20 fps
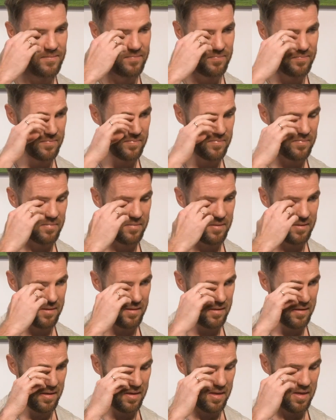Uh, I
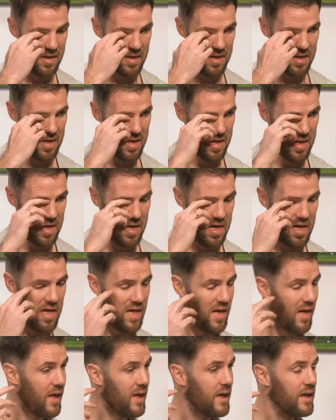went to Tomás O'Leary at
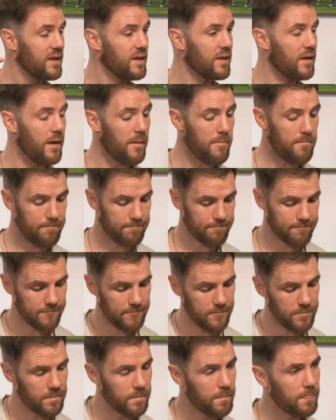nine. Yep.
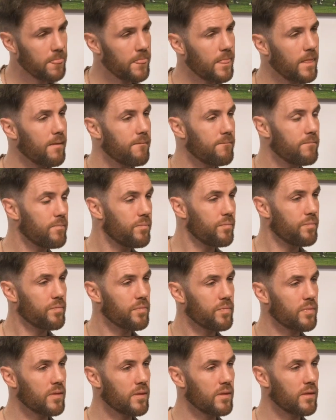
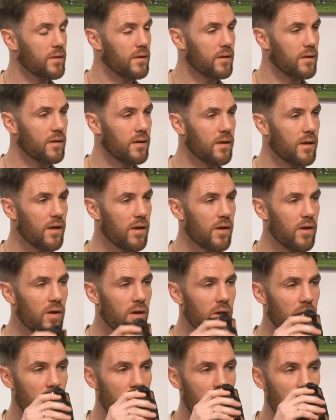Ten, I went with Conrad
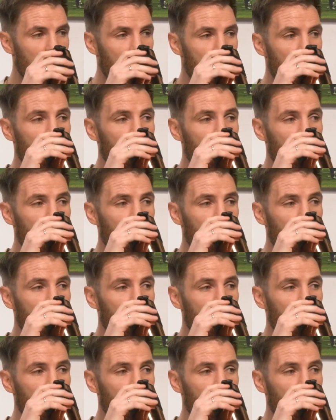O'Sullivan.